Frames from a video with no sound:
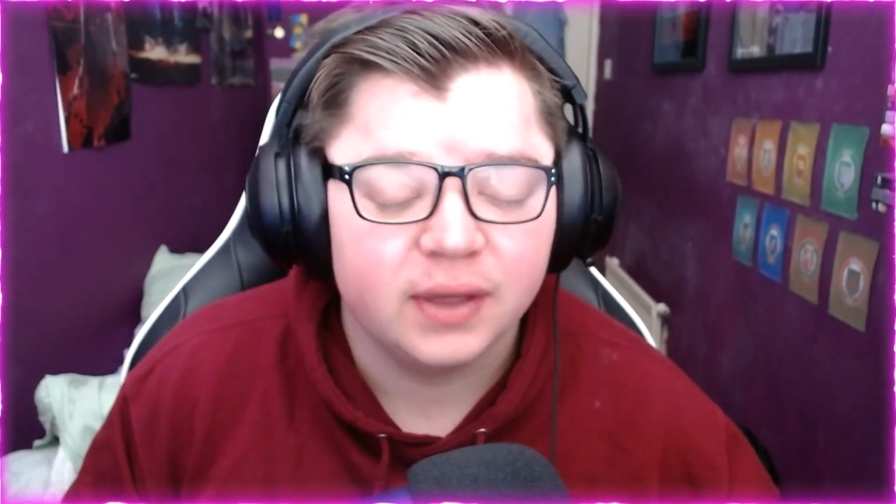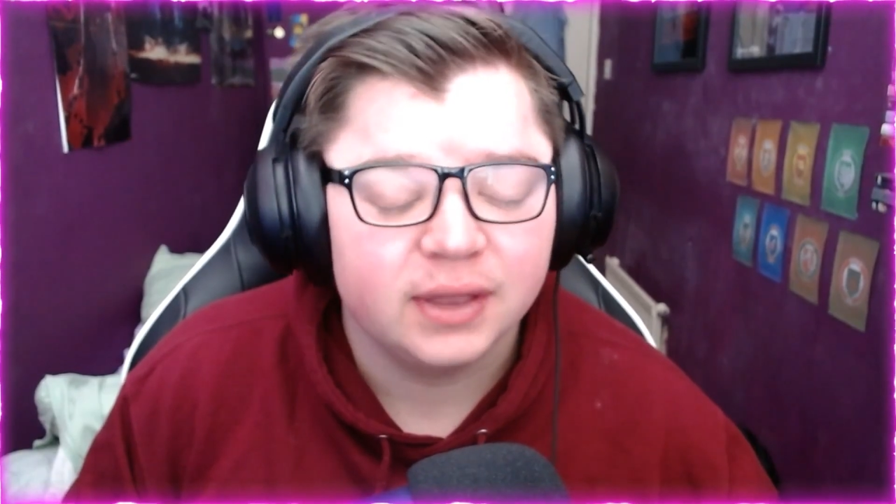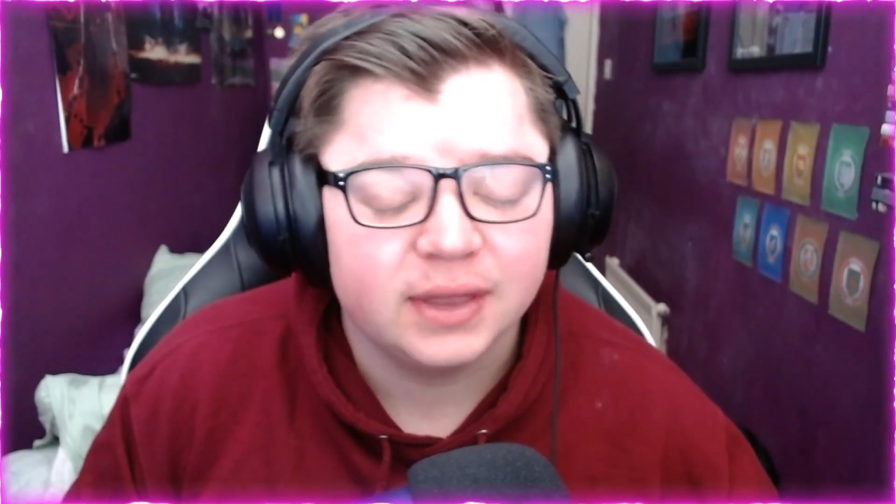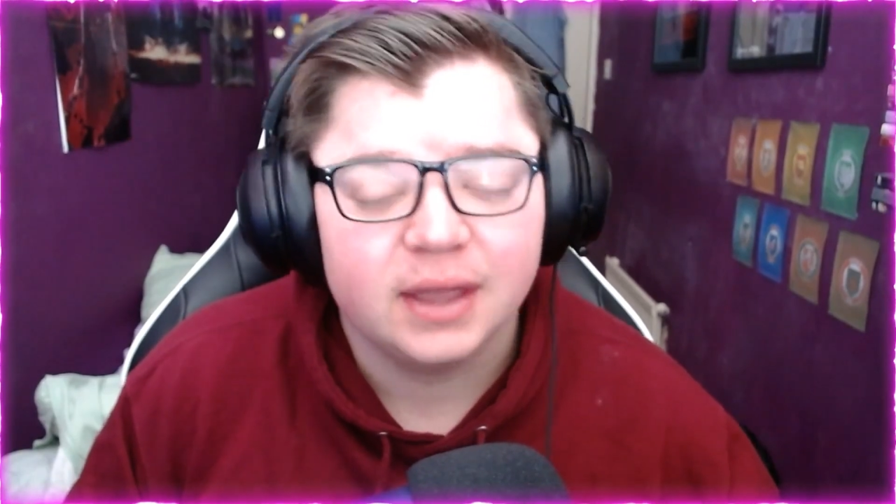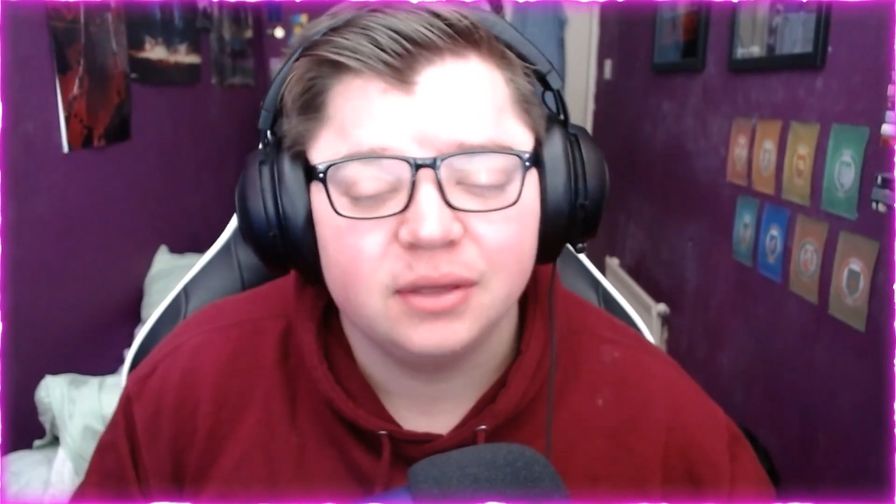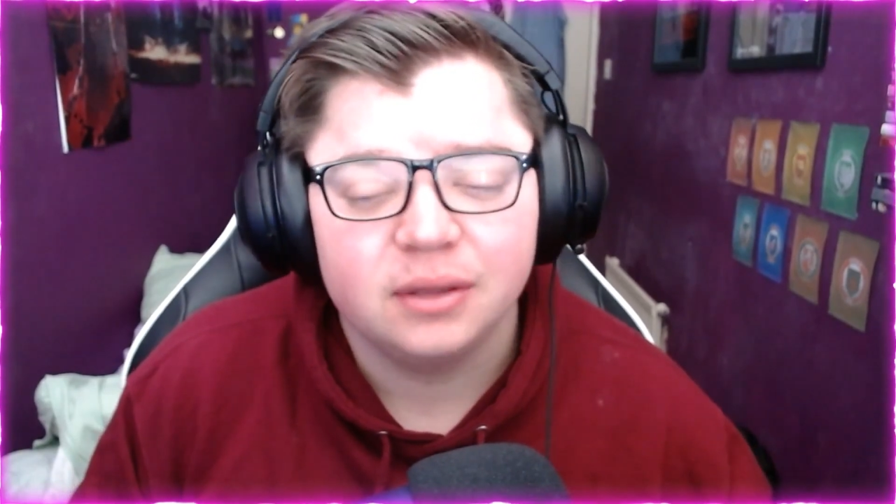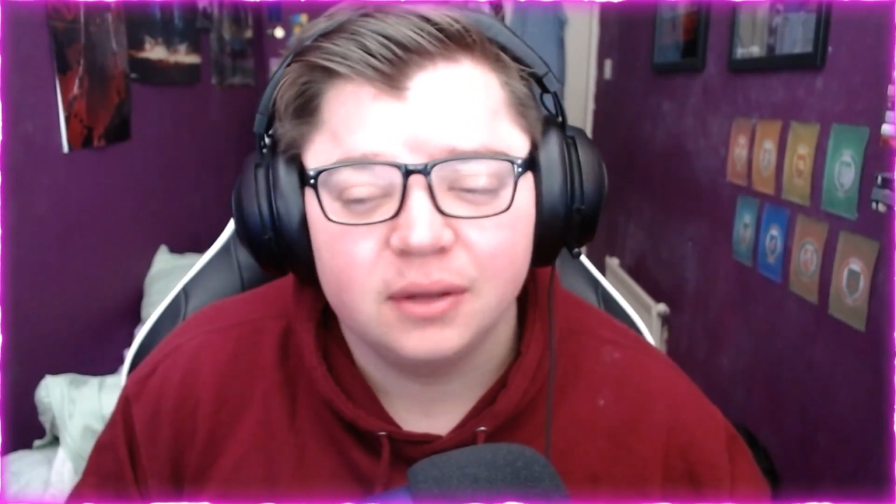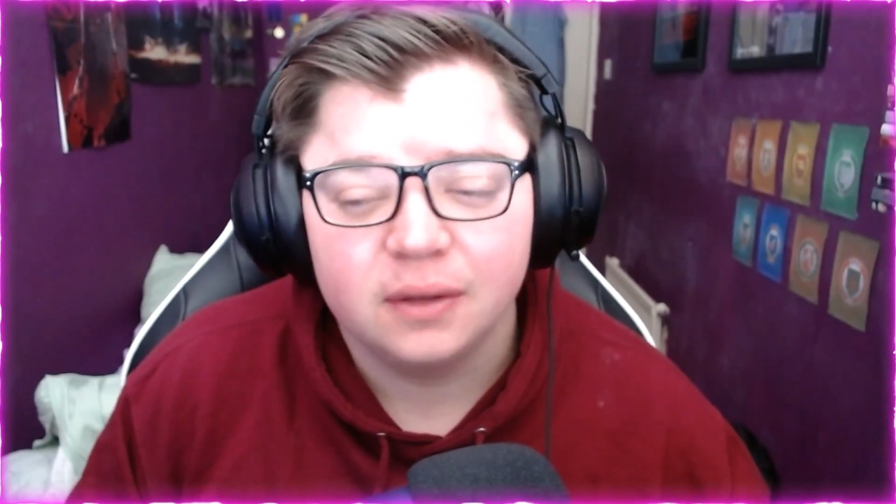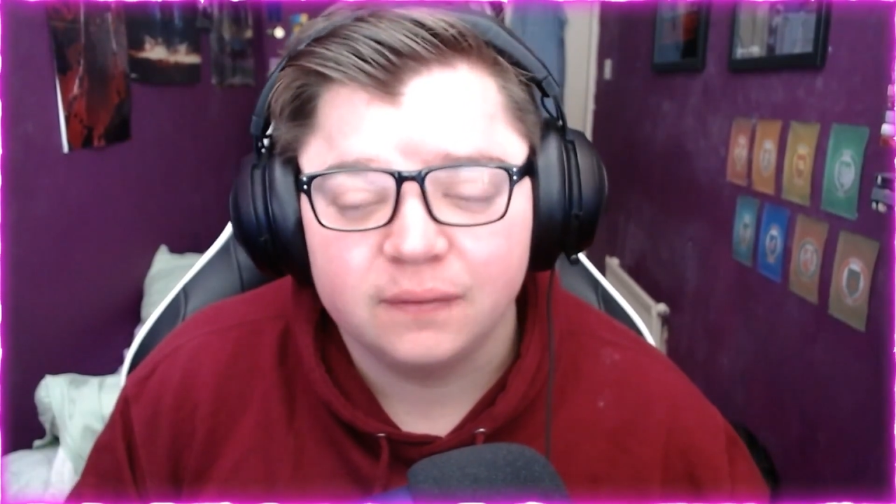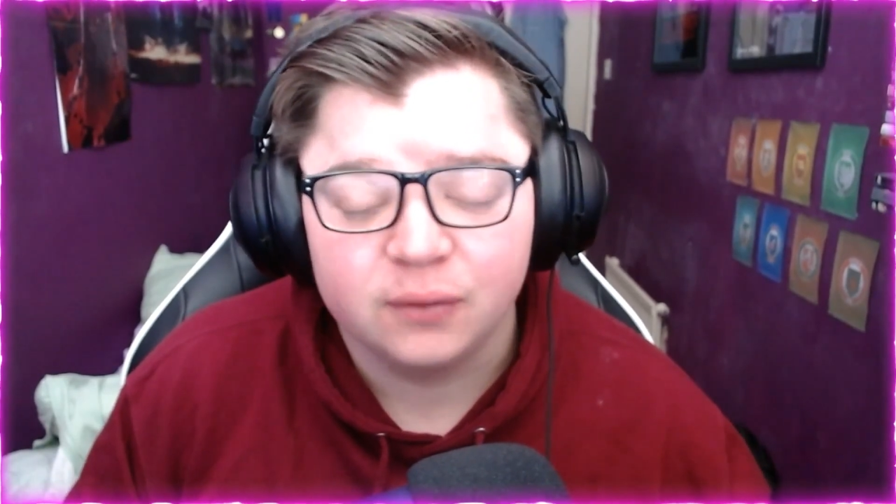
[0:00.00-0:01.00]
and then
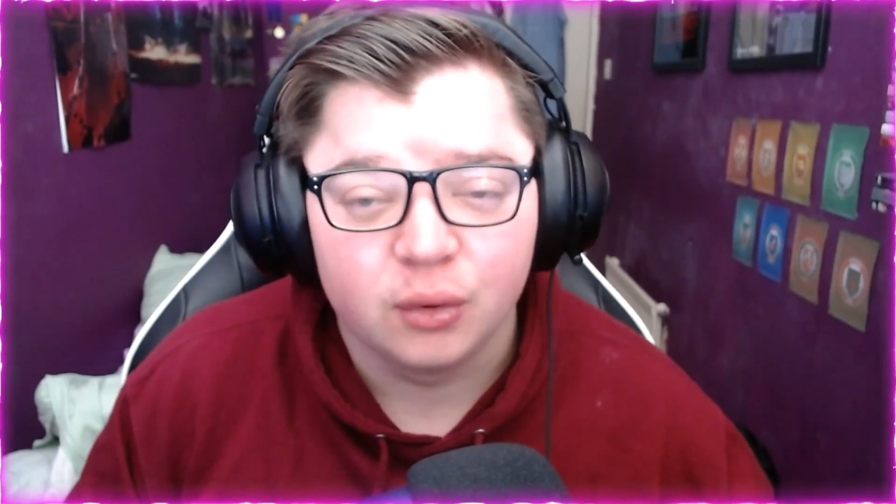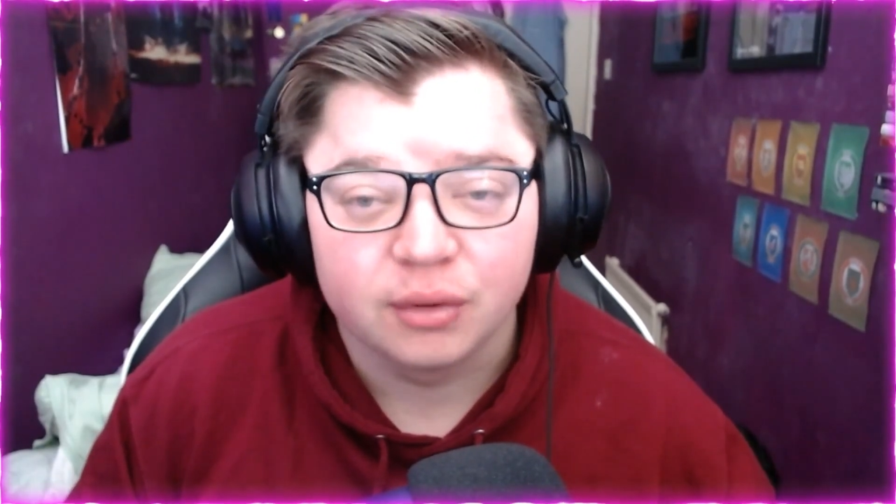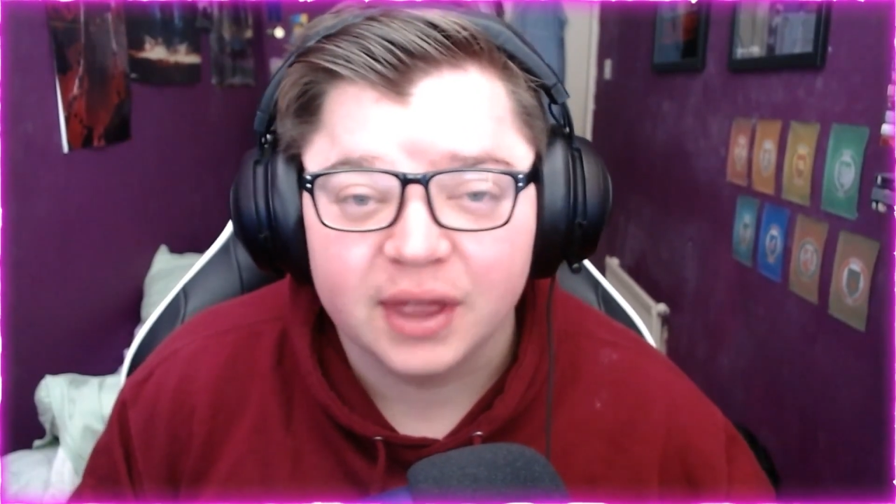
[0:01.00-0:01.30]
of course